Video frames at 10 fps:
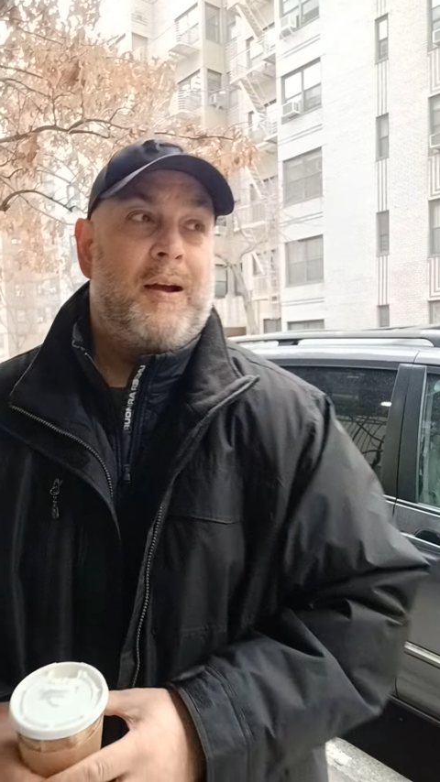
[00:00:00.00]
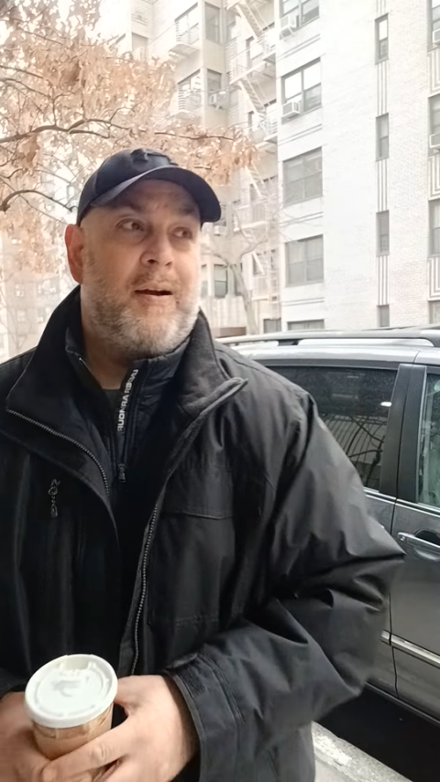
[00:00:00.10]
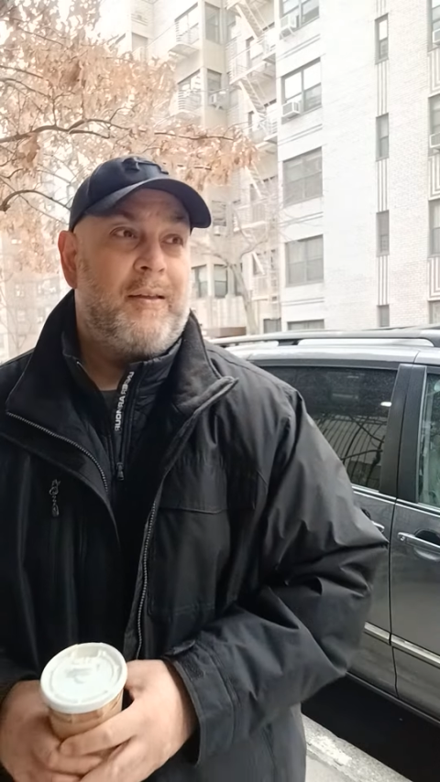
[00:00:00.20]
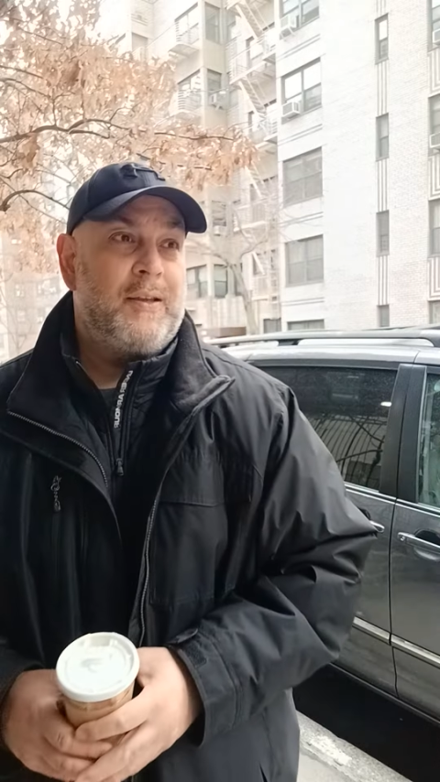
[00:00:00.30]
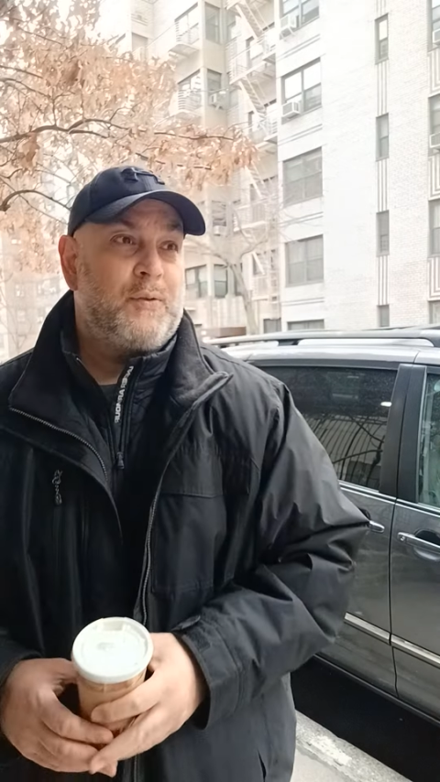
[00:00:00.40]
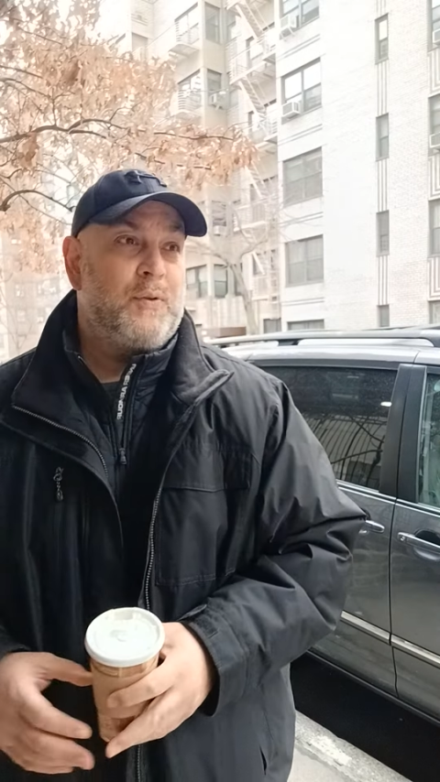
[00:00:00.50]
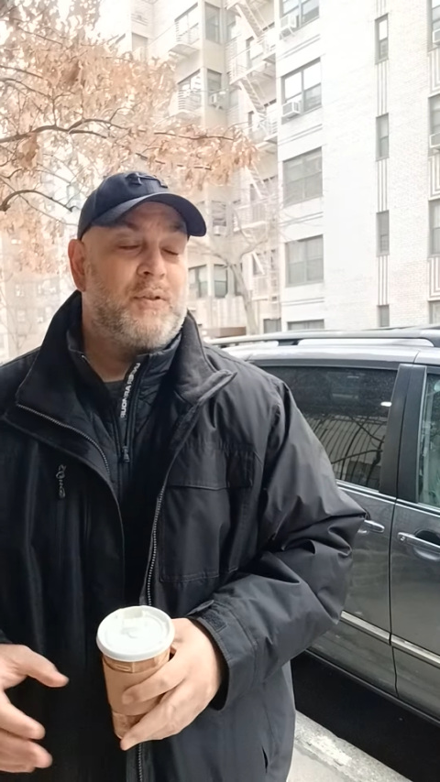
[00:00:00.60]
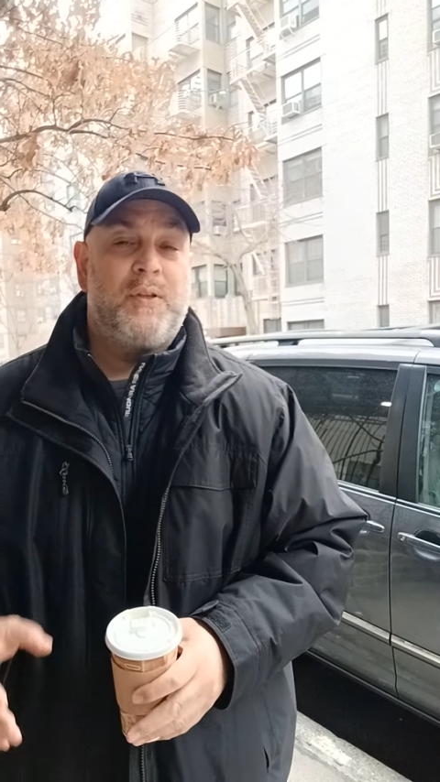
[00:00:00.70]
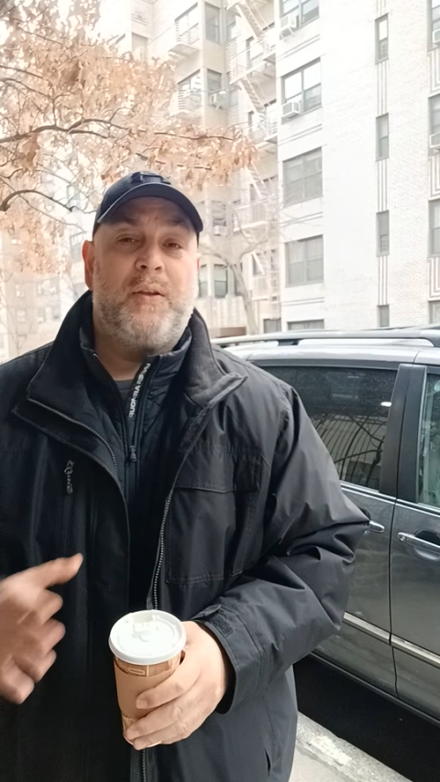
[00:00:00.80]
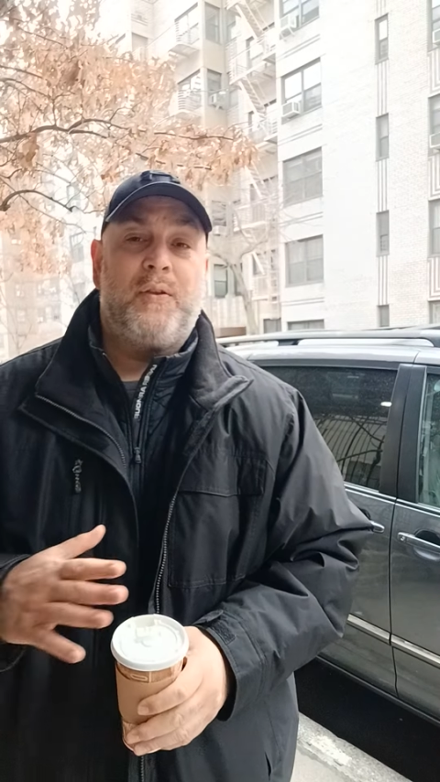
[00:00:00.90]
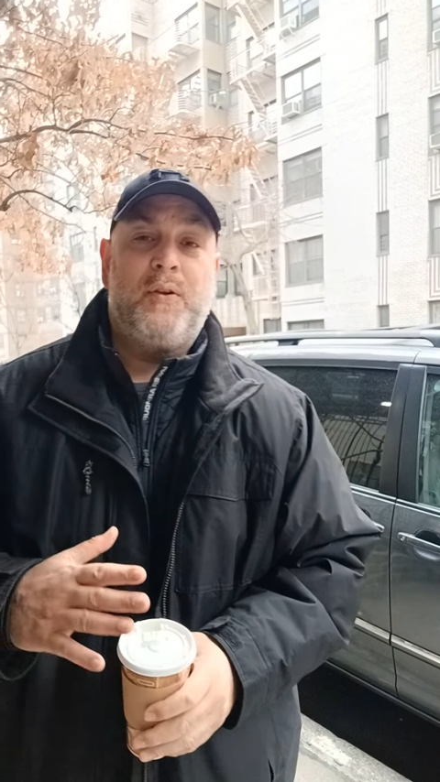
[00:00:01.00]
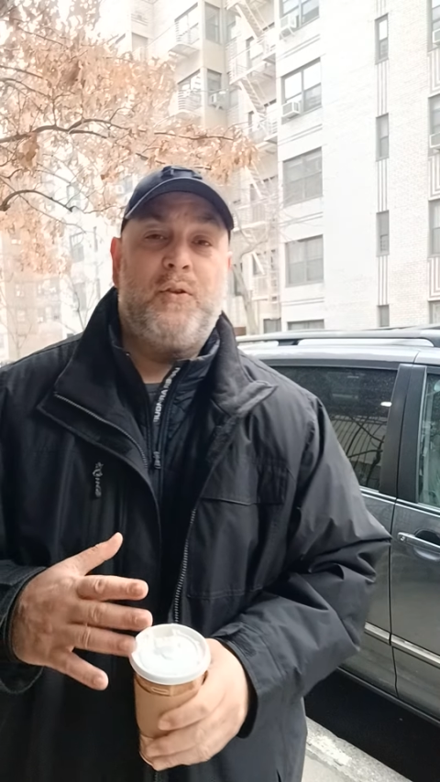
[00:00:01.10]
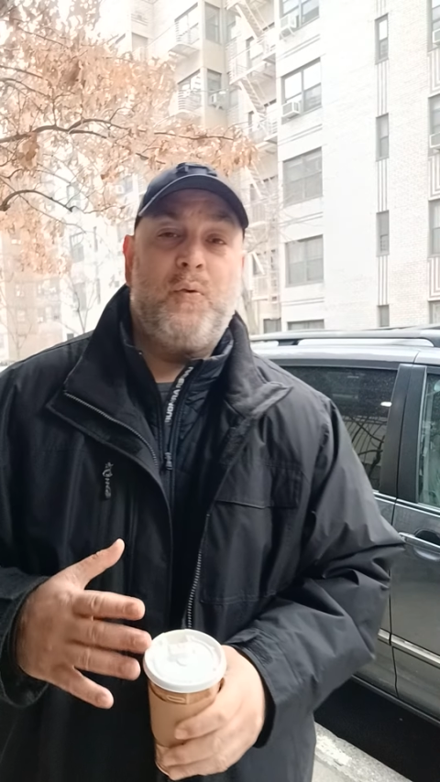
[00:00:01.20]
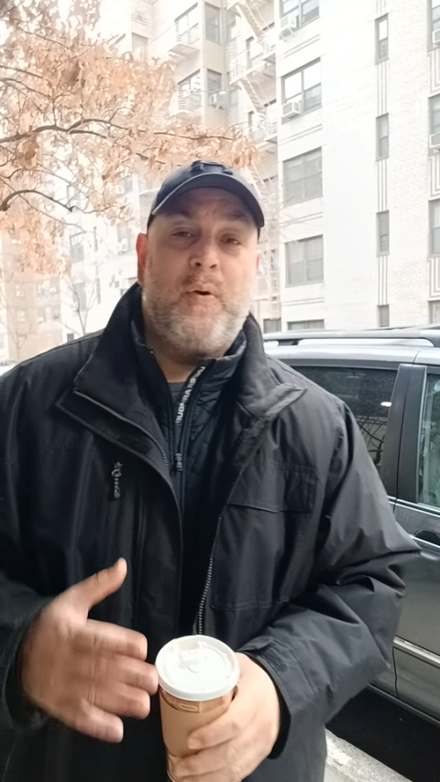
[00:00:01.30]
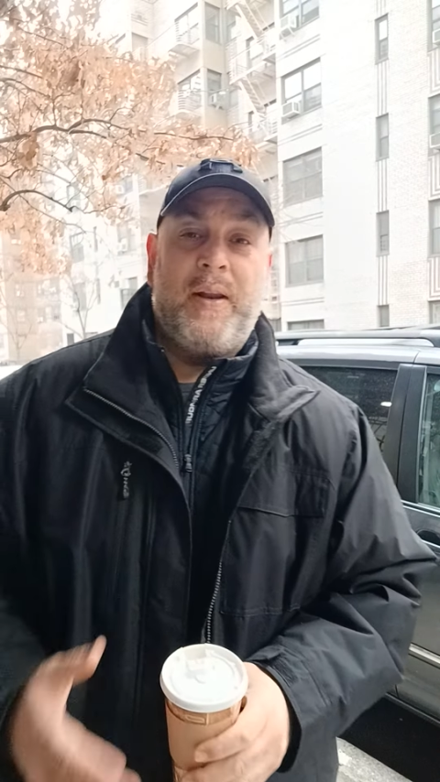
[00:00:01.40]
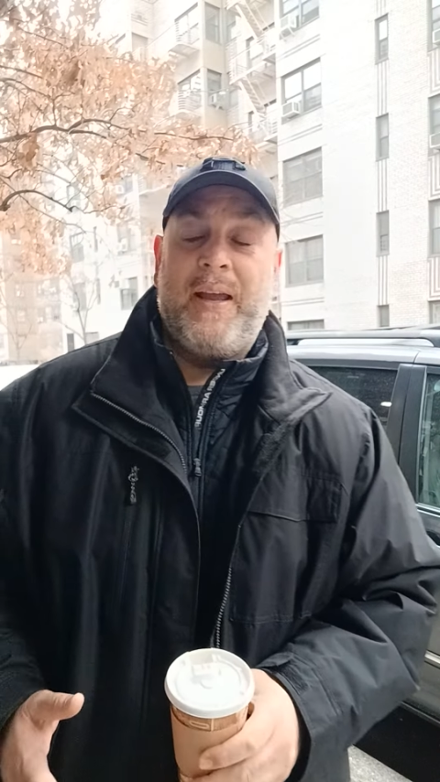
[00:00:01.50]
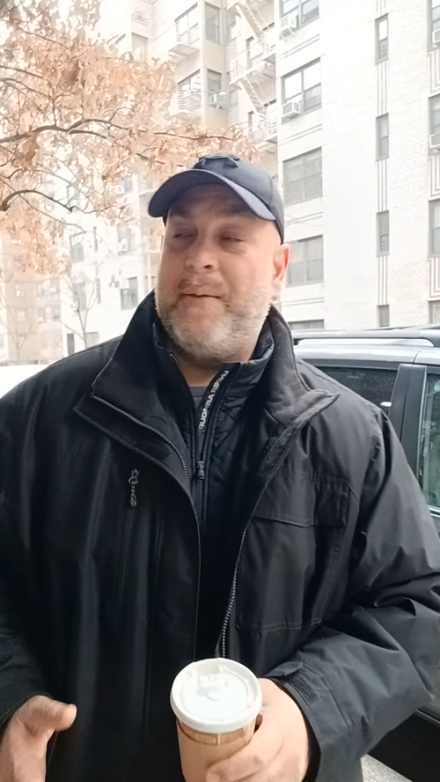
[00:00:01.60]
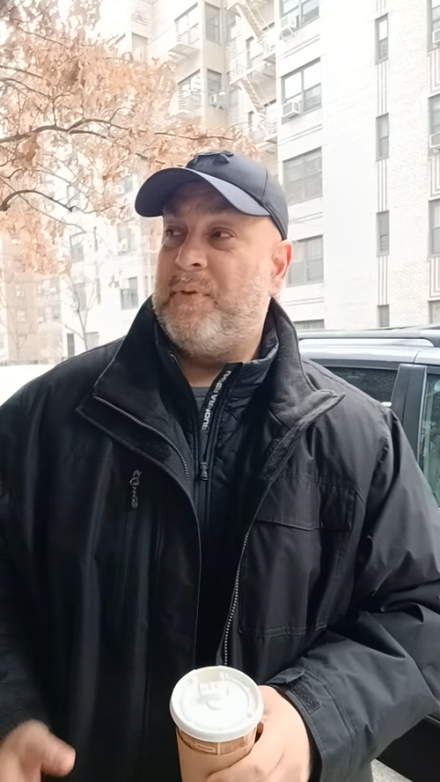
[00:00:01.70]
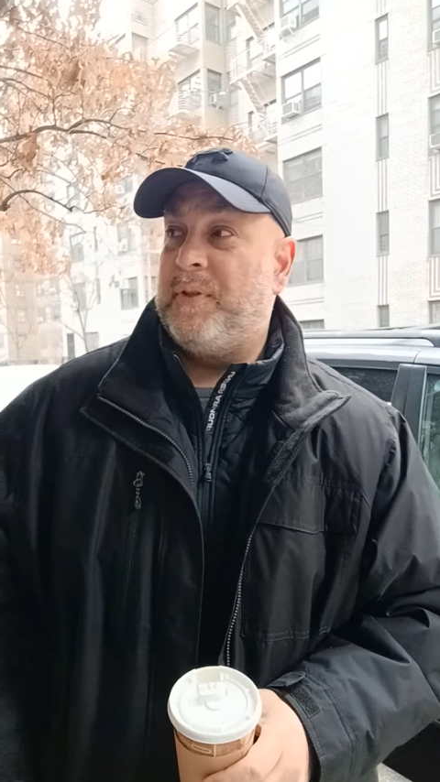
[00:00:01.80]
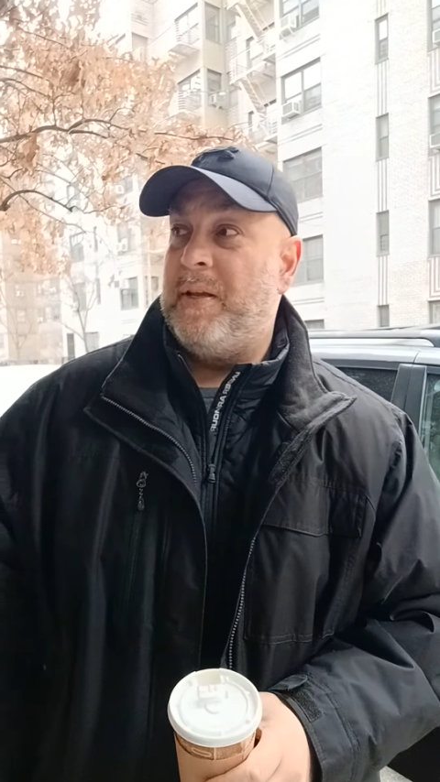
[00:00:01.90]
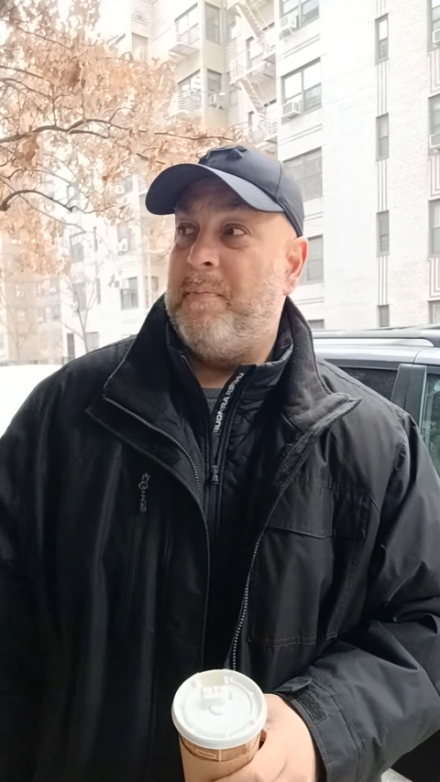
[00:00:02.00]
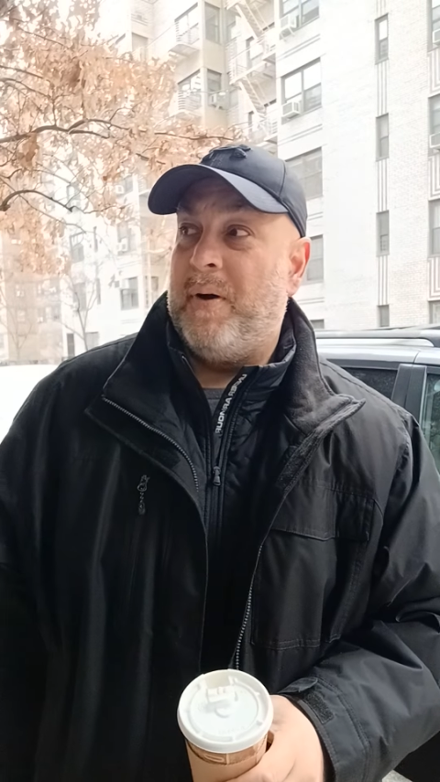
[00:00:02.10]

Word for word: All right, this was nothing to do with AMC,